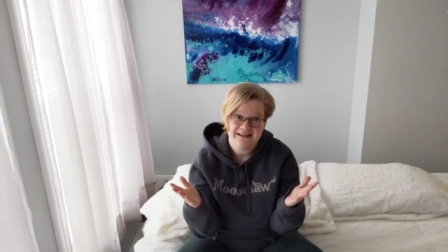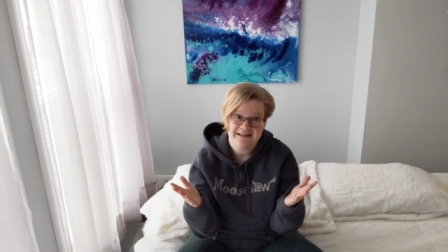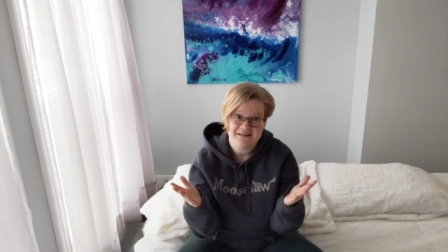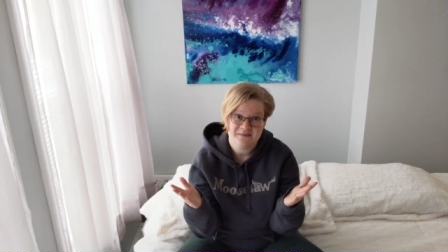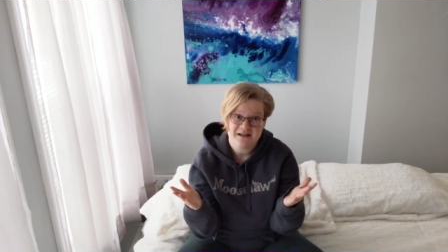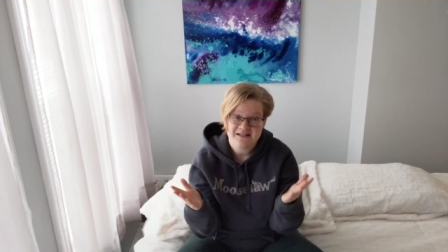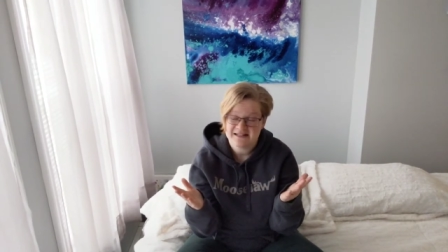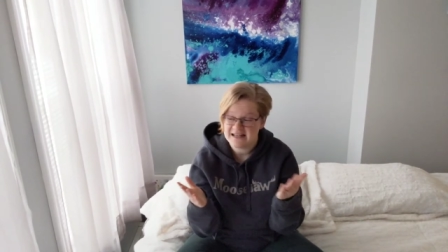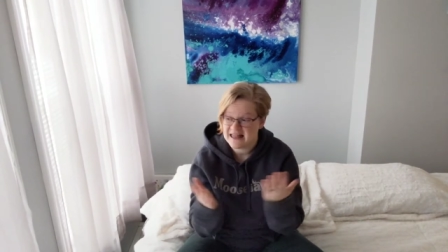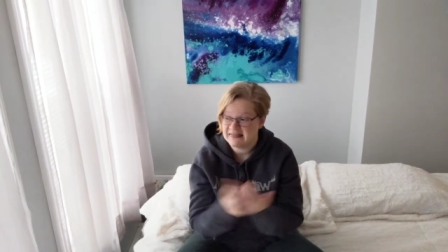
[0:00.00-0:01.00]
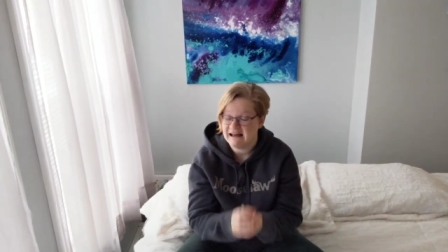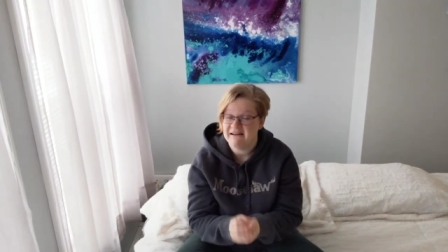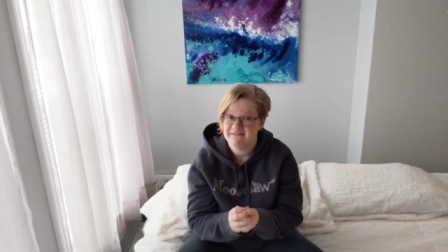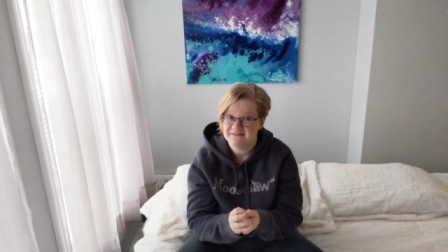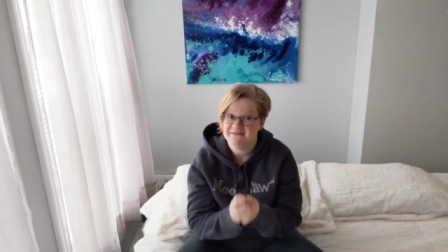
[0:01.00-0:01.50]
as much as I
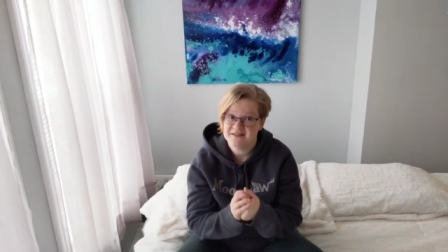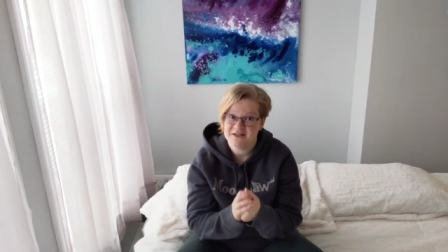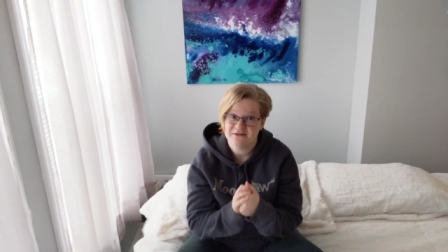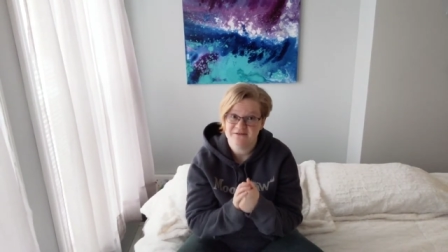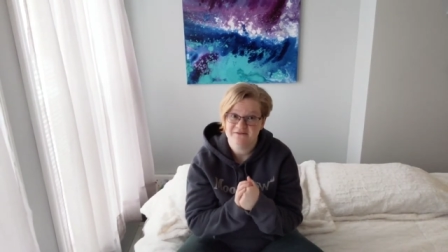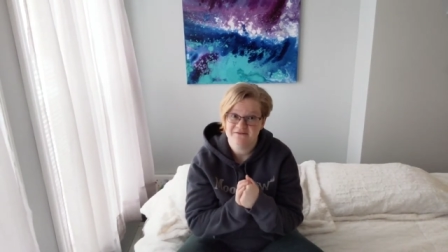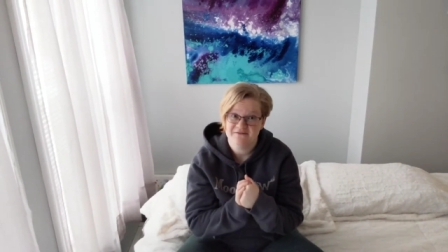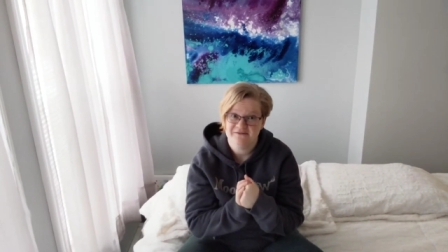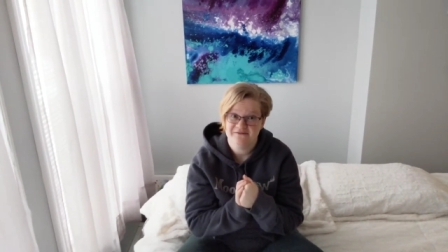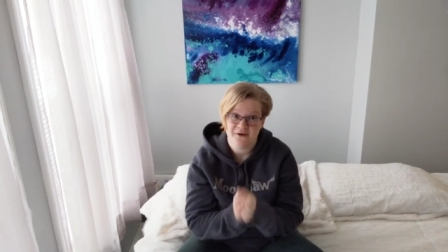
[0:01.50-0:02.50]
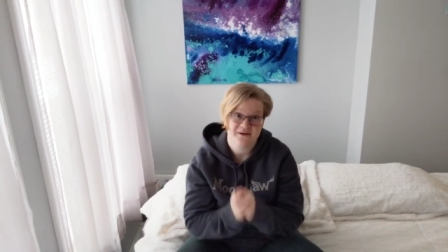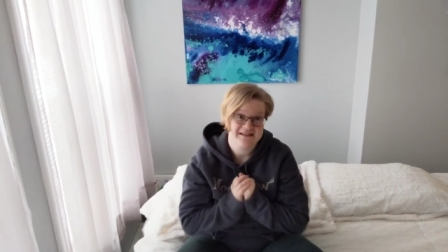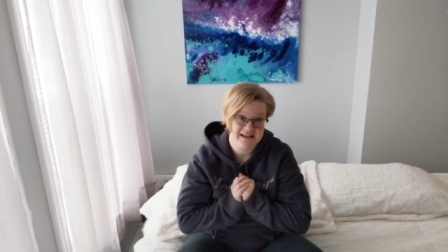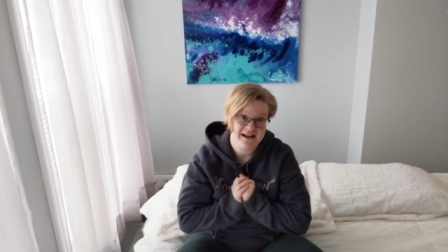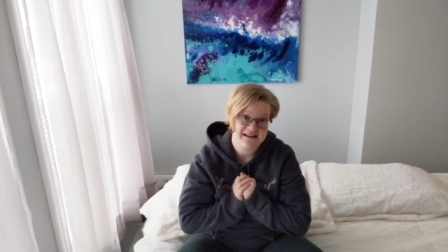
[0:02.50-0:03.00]
love to
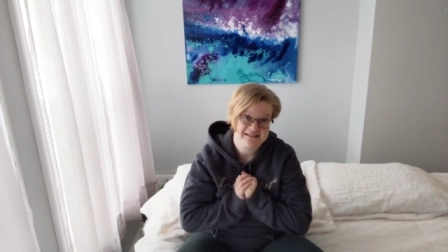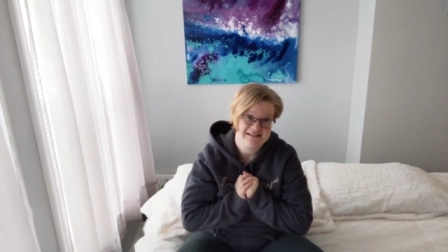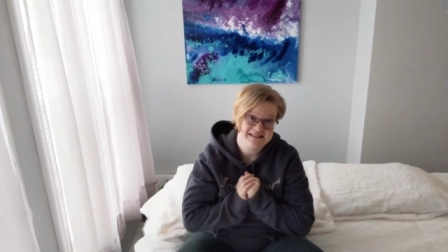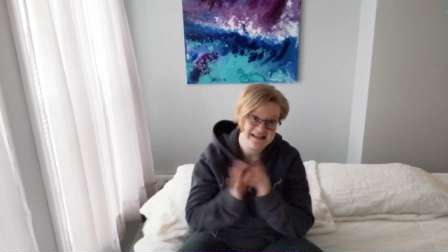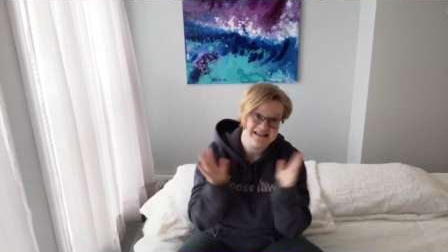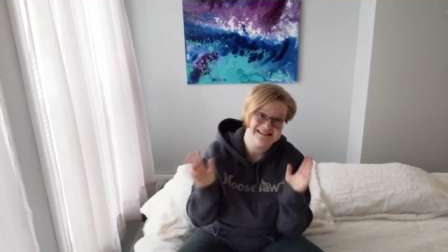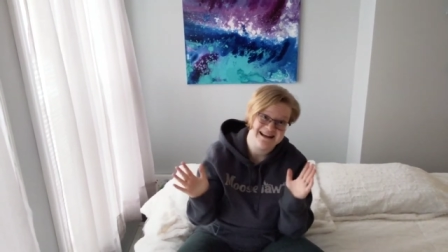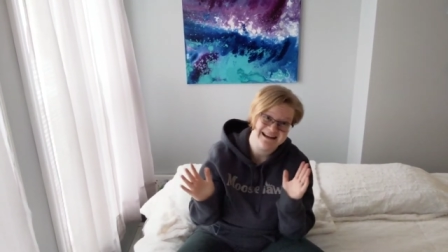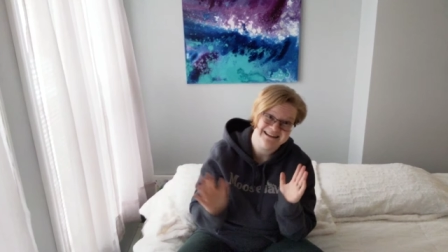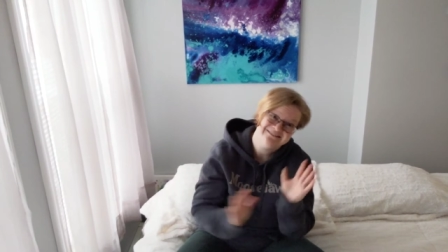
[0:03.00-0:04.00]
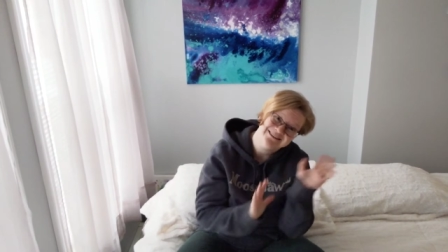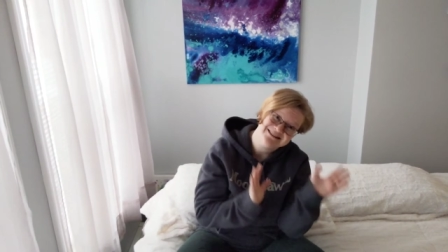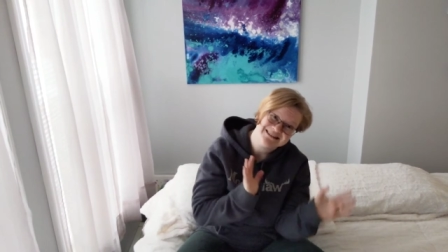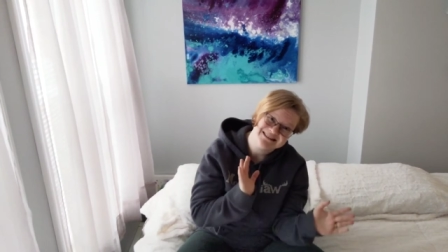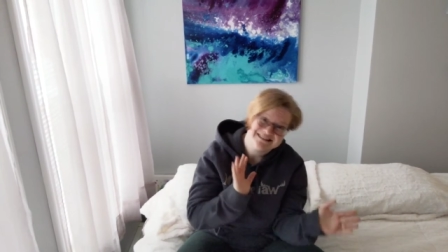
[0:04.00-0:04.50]
focus on the sunshine and
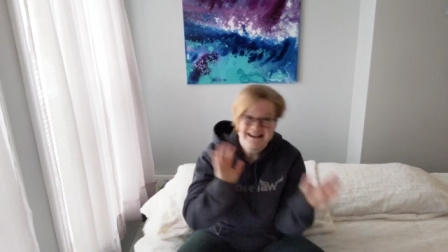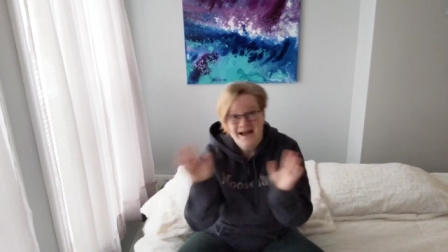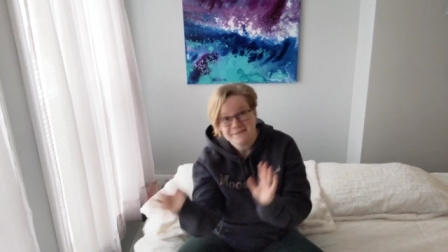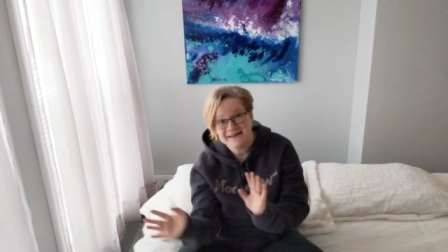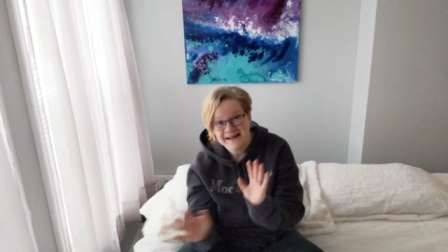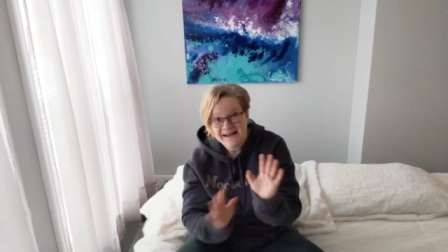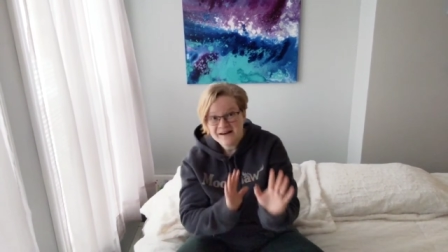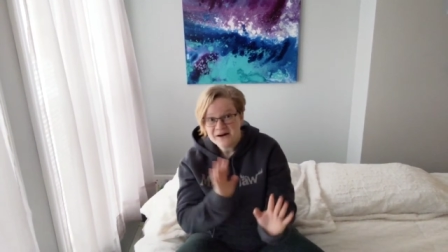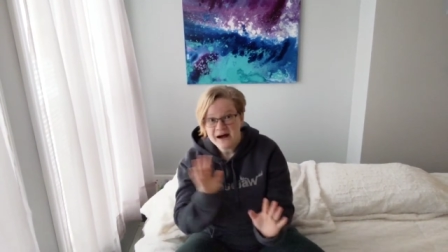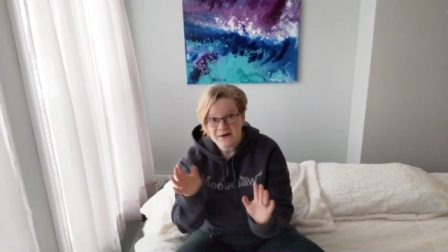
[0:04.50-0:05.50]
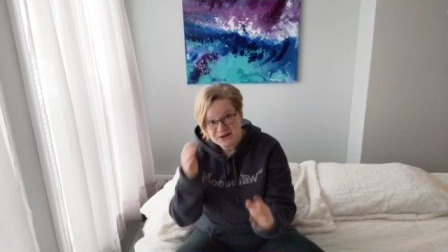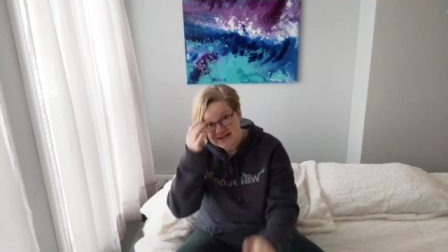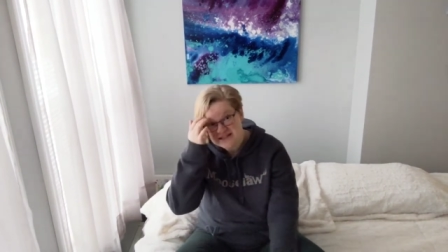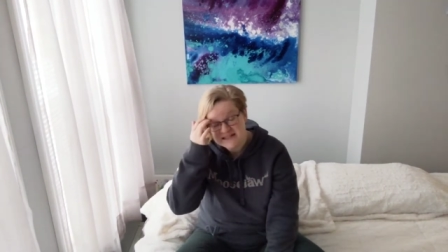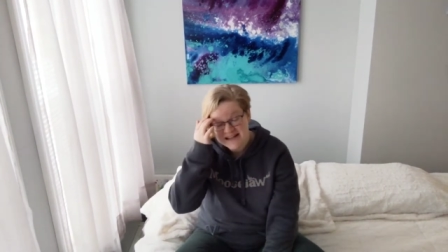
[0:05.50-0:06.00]
roses and happy horse
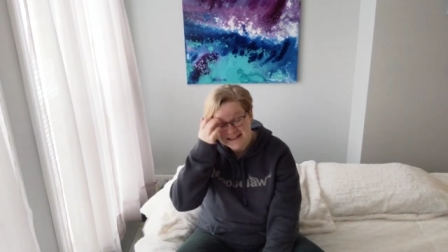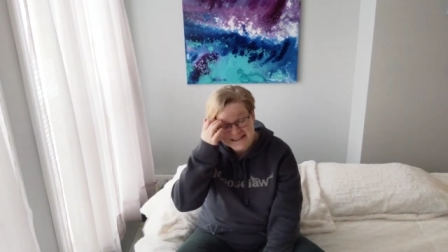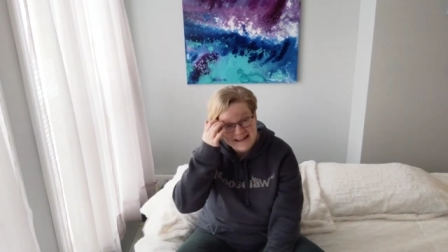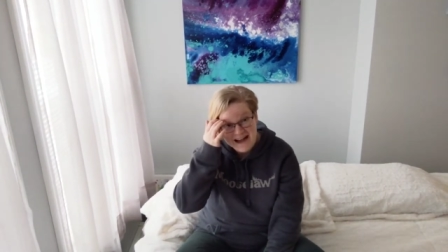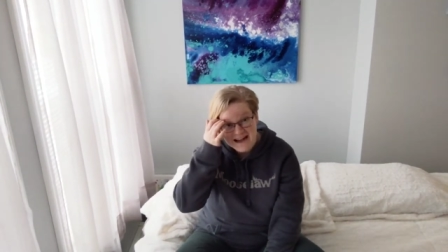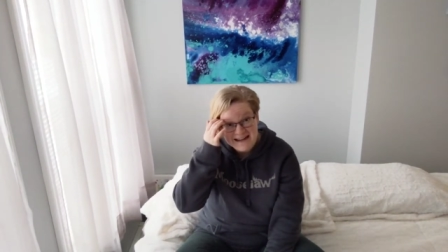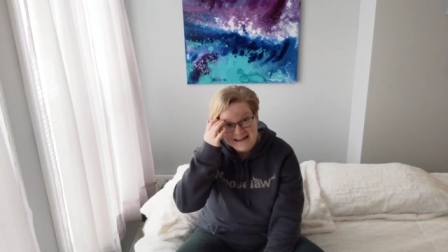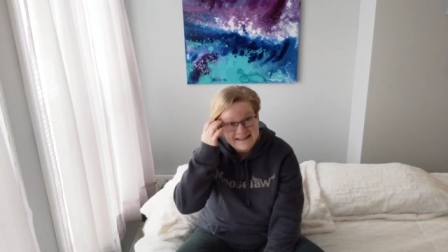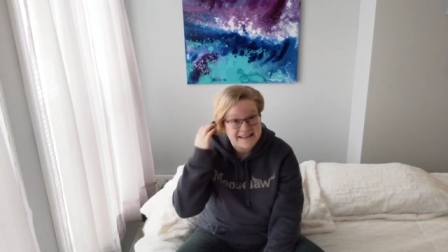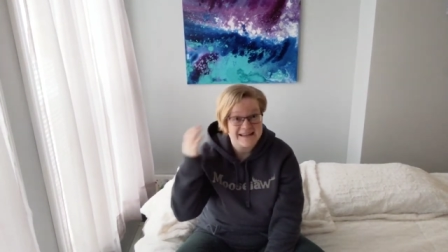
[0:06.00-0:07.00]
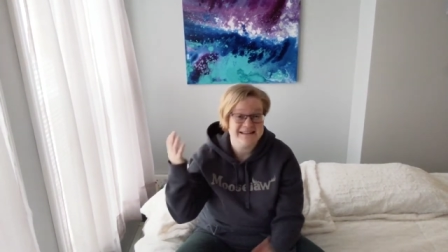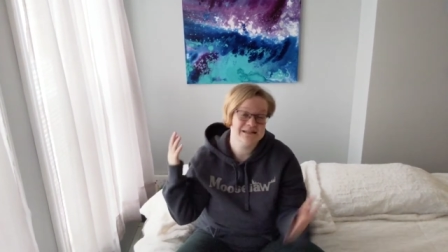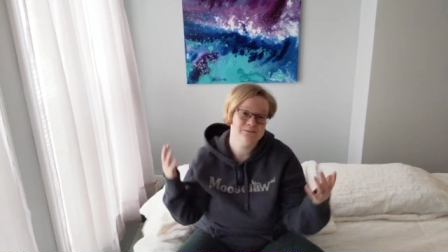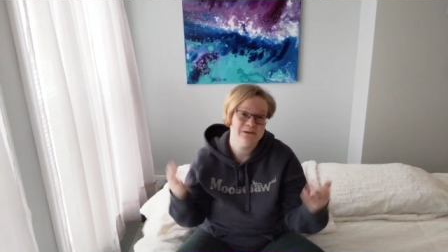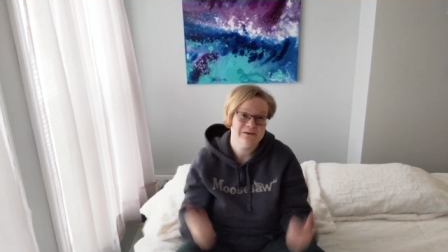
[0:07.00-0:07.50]
shit that I like to
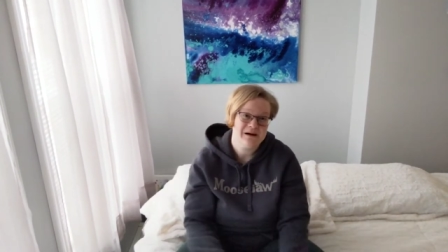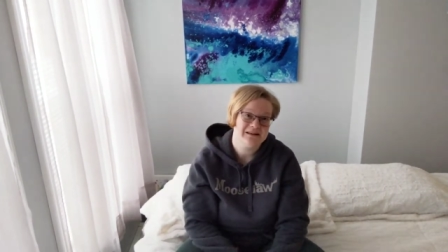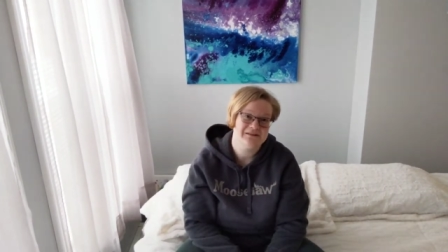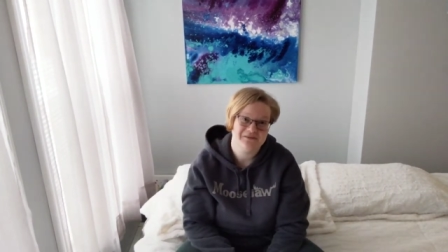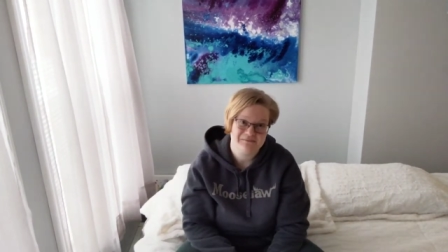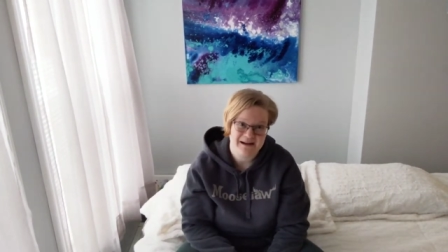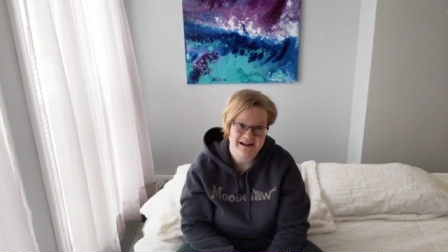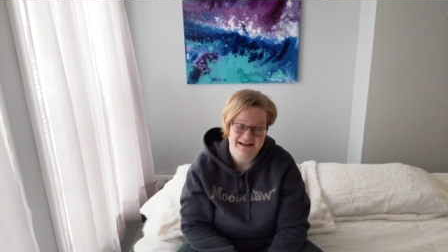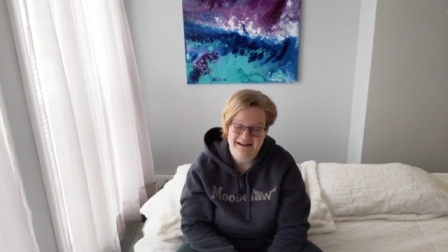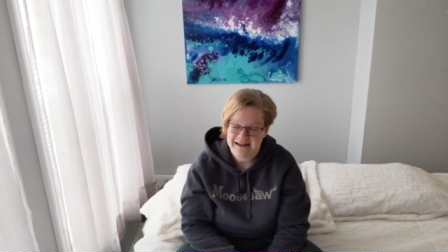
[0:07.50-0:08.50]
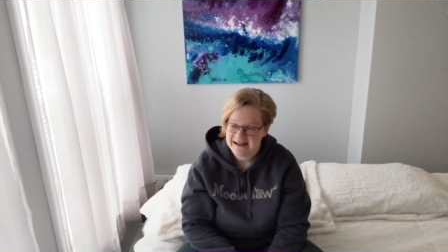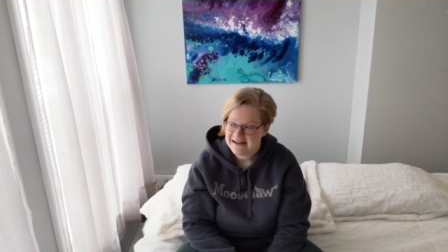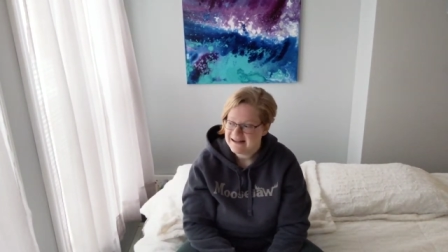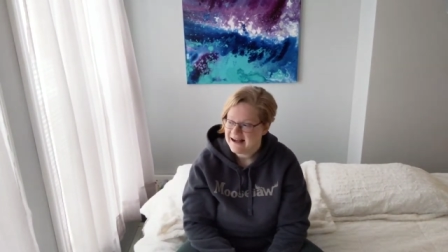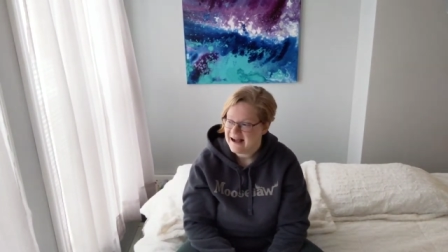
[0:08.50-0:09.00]
spew all over my
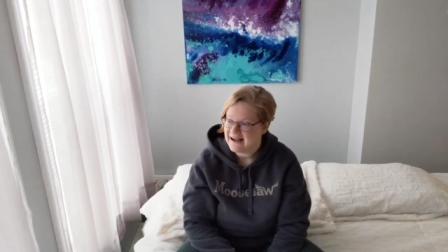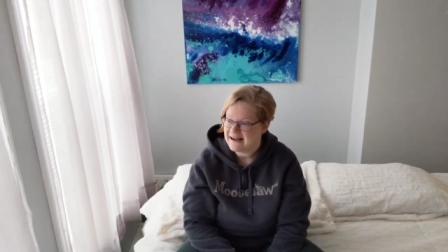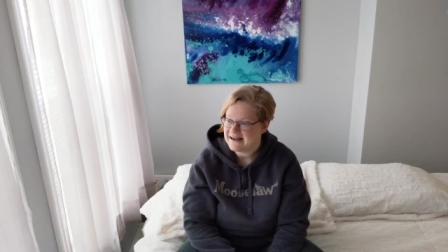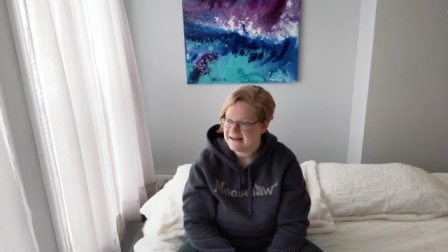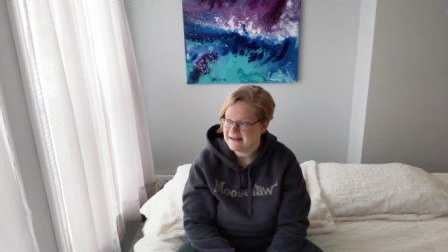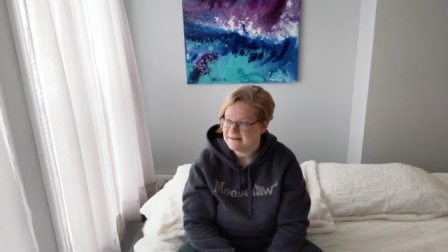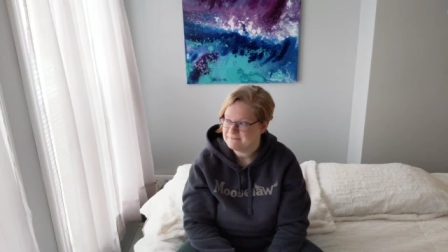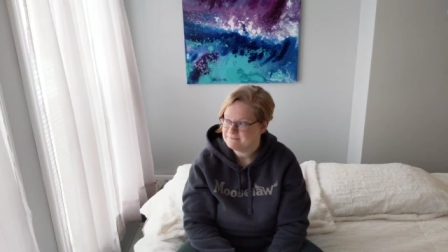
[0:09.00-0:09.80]
uh,